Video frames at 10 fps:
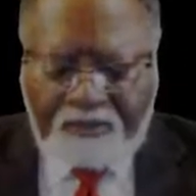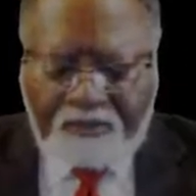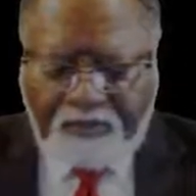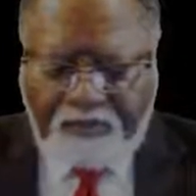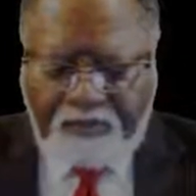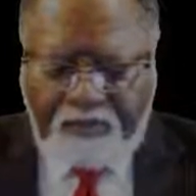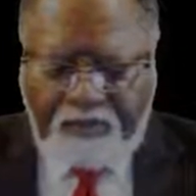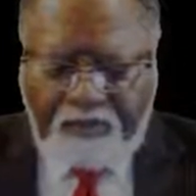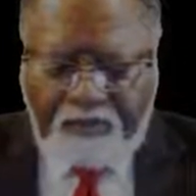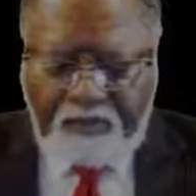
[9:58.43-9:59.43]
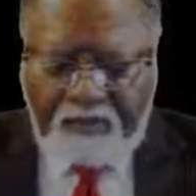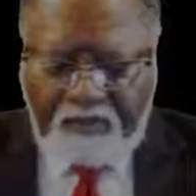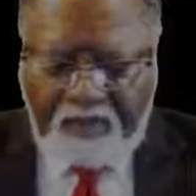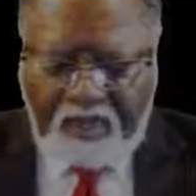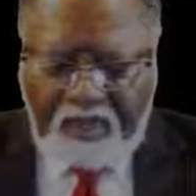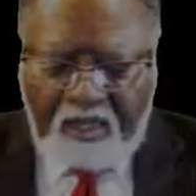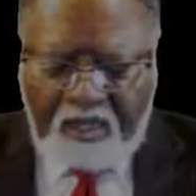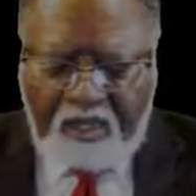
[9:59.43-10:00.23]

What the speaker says: Nobody speaks.